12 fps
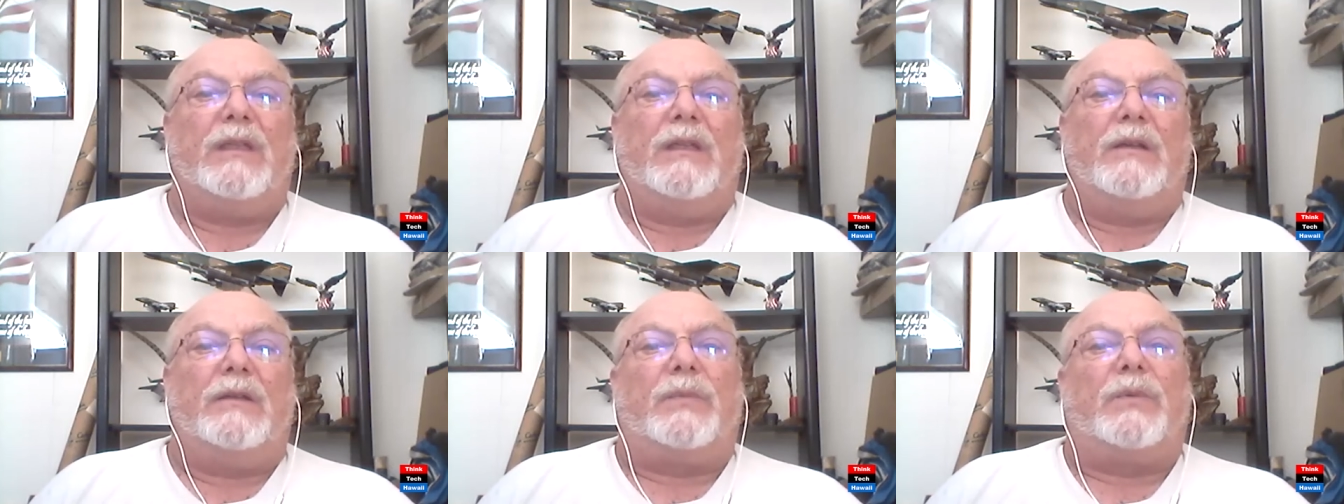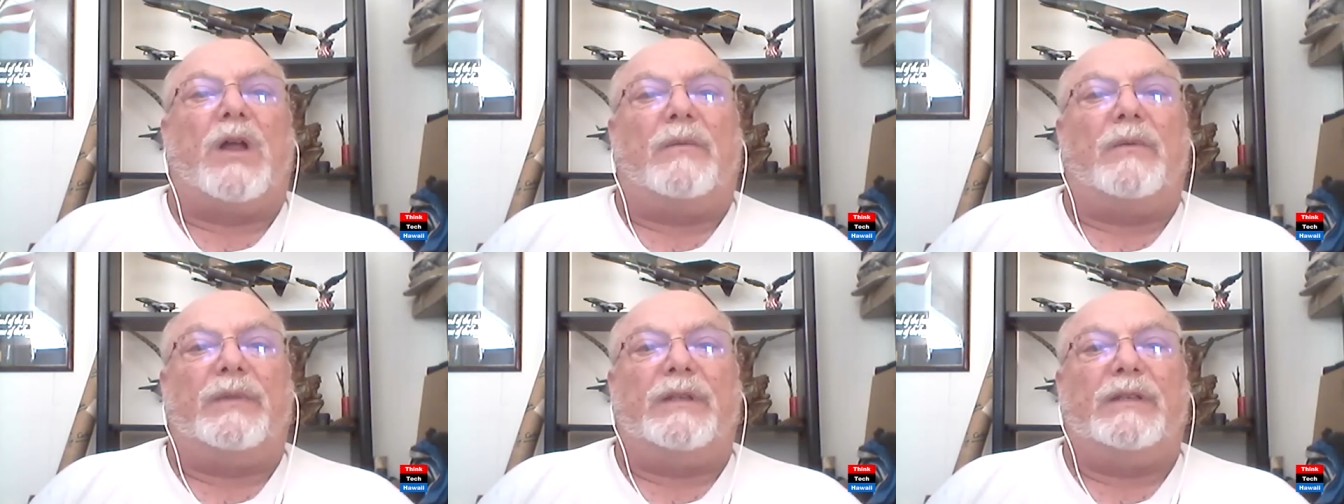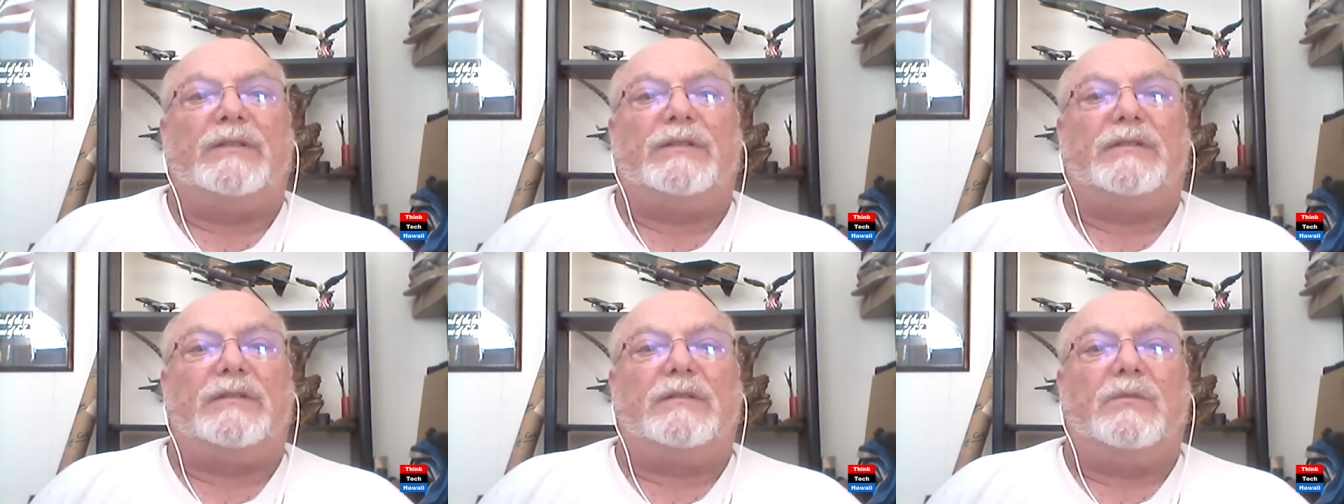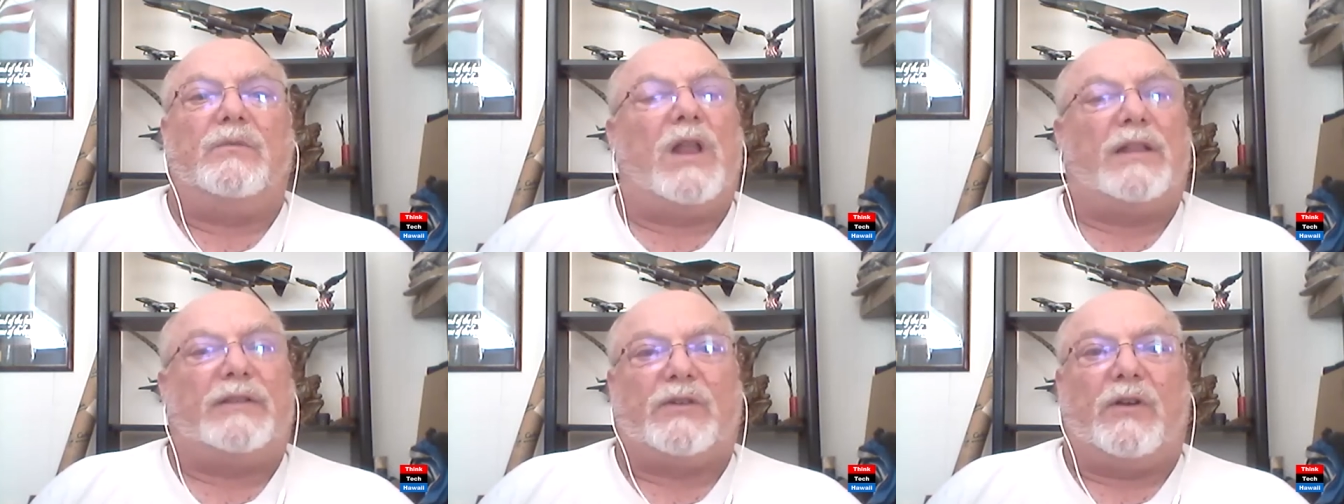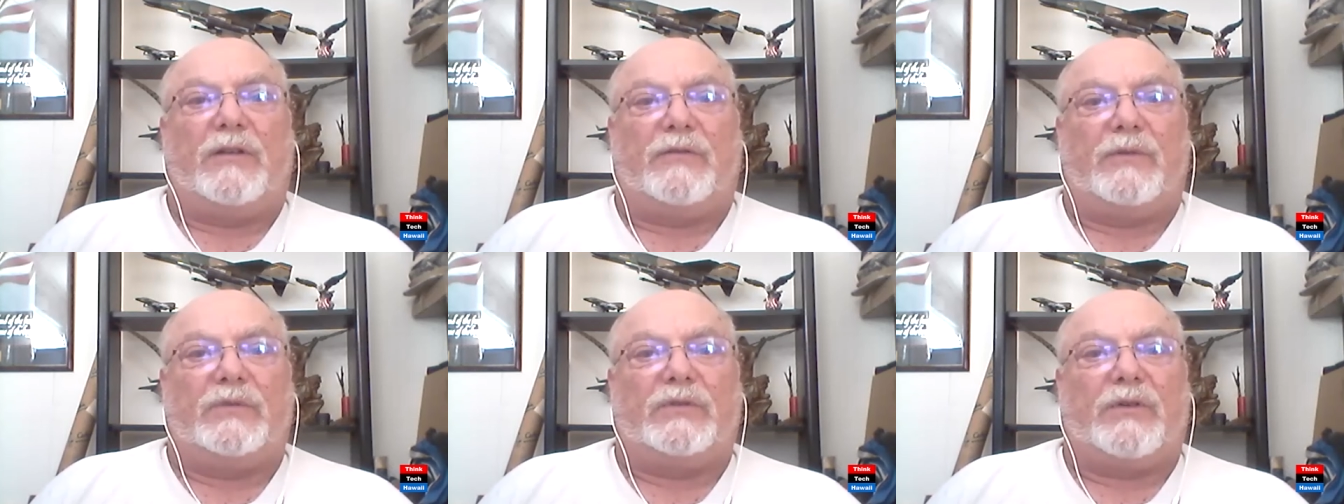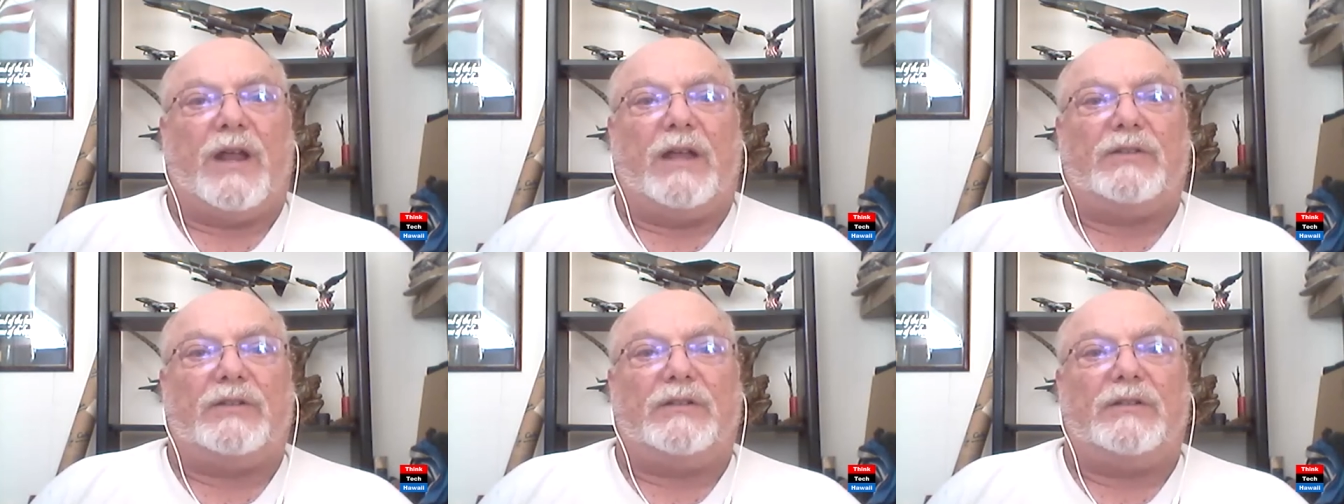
The problem is we're not starting from scratch,